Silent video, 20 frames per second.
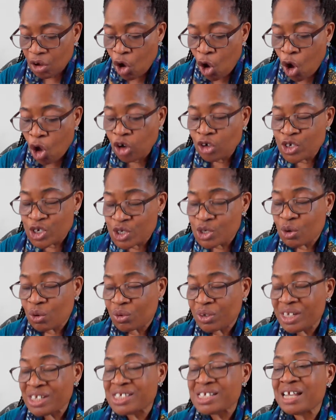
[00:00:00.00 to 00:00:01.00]

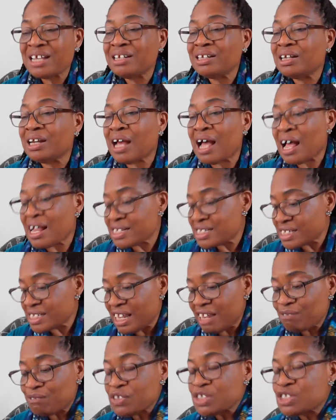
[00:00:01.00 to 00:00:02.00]
Also, he said, as
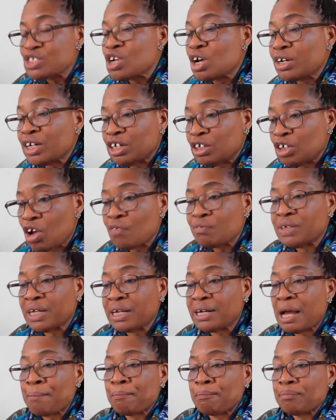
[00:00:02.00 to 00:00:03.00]
if it's not enough
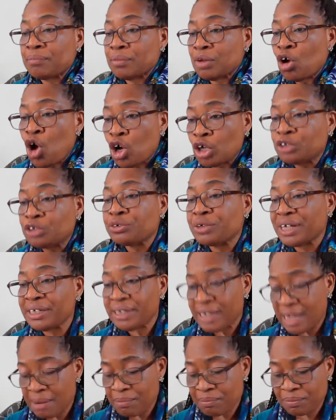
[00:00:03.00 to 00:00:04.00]
that I'm
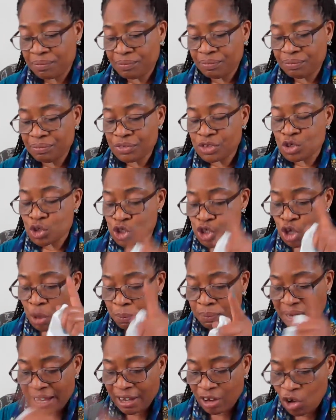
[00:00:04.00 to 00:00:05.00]
ordering them to
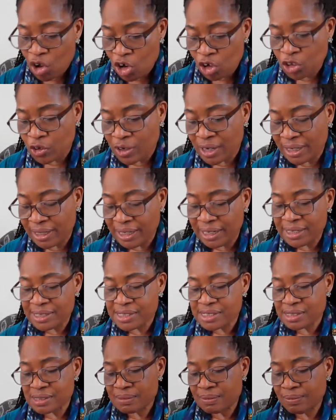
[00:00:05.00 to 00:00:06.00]
supply all your
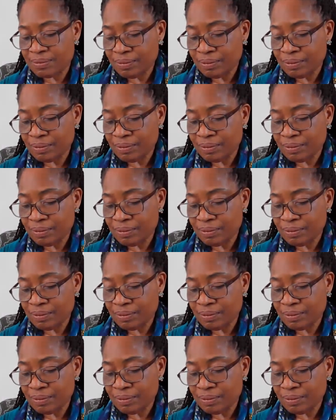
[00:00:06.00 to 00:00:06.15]
needs,